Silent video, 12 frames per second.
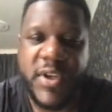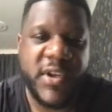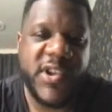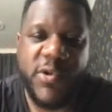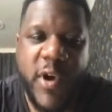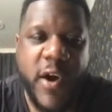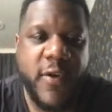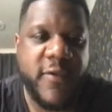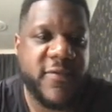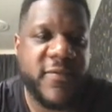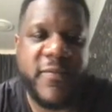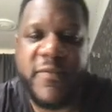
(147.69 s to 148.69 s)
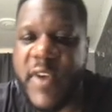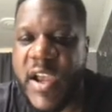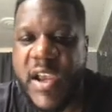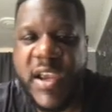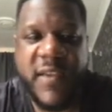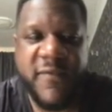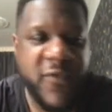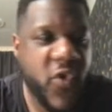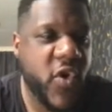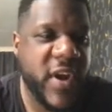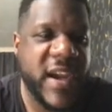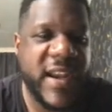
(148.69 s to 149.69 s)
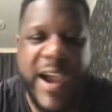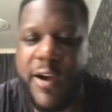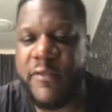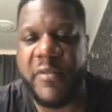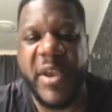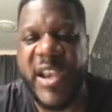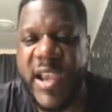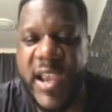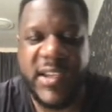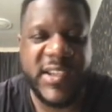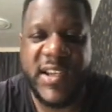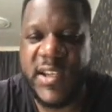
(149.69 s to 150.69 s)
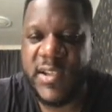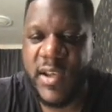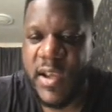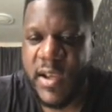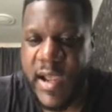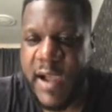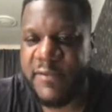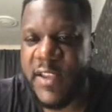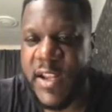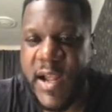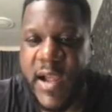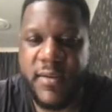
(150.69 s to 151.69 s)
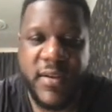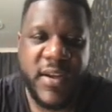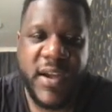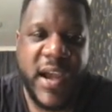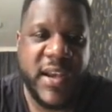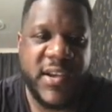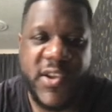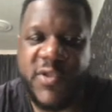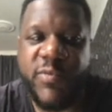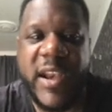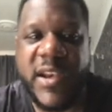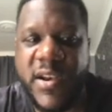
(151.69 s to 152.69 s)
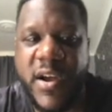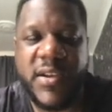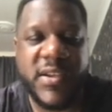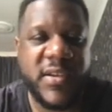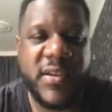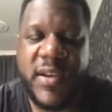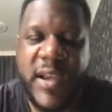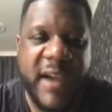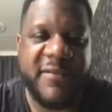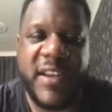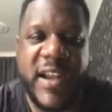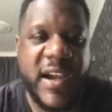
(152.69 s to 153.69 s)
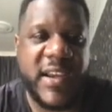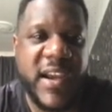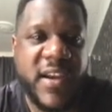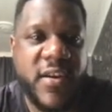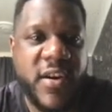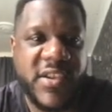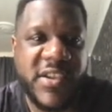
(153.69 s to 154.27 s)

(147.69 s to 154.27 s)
twelve, thirteen, fourteen, however many X's after that, and it just went nuts after that, okay, guys.